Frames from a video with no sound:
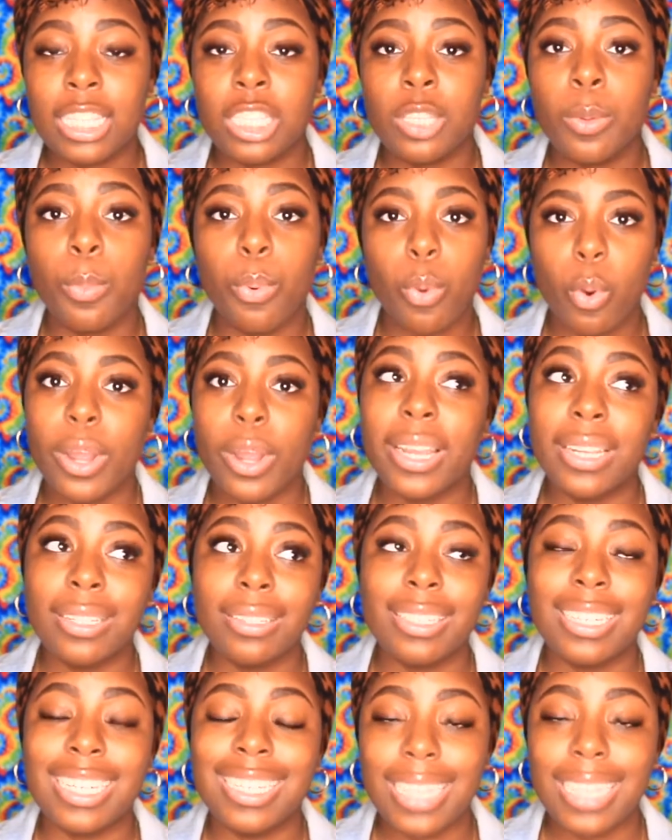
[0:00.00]
it's
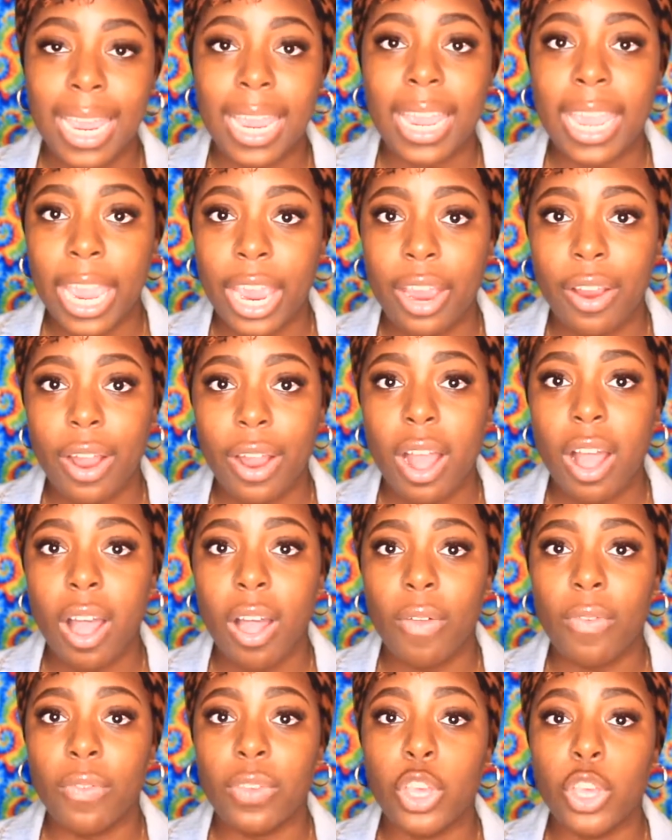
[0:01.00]
important to take care
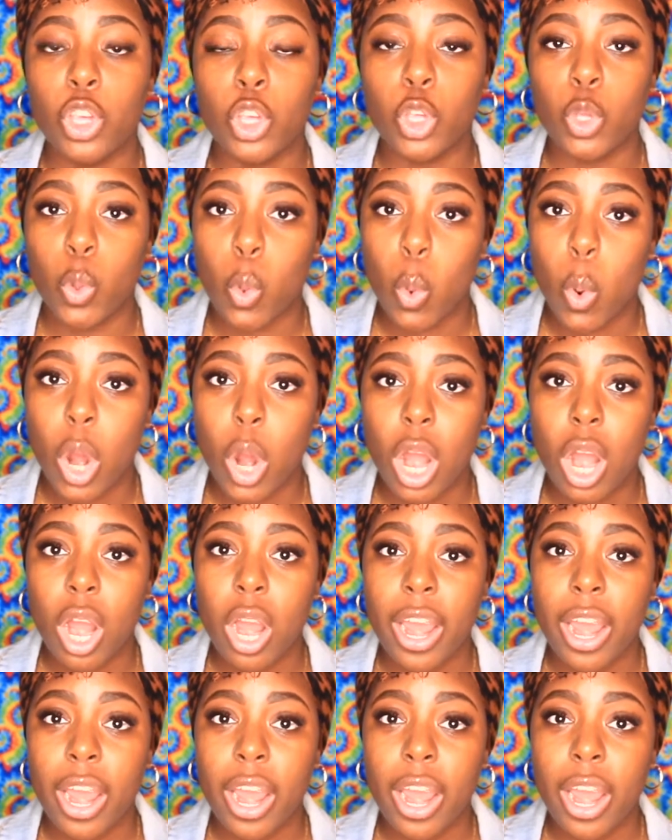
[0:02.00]
of your